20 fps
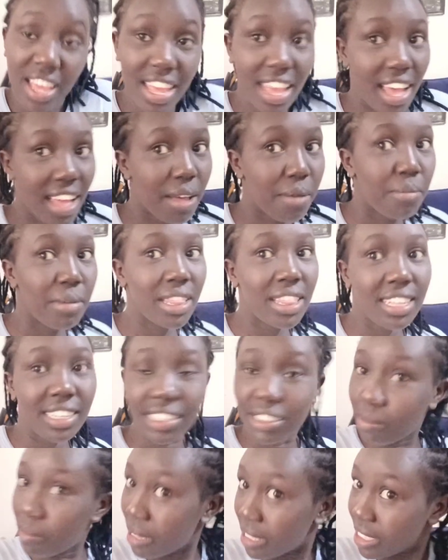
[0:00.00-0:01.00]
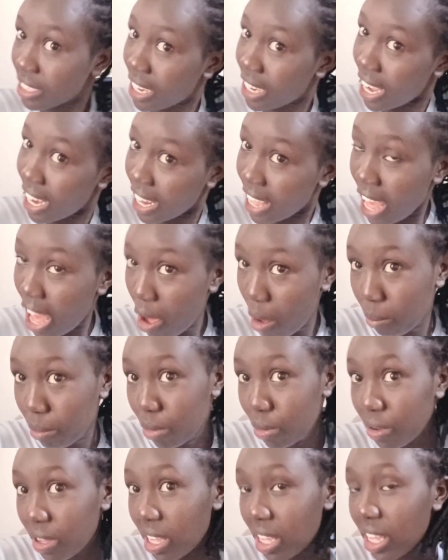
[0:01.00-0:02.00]
Yeah, but this is basically how
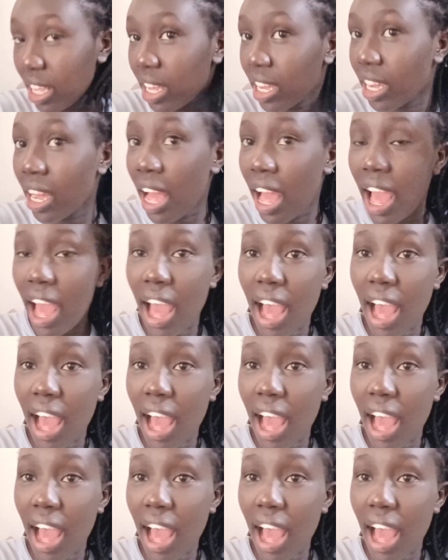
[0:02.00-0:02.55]
I'm looking.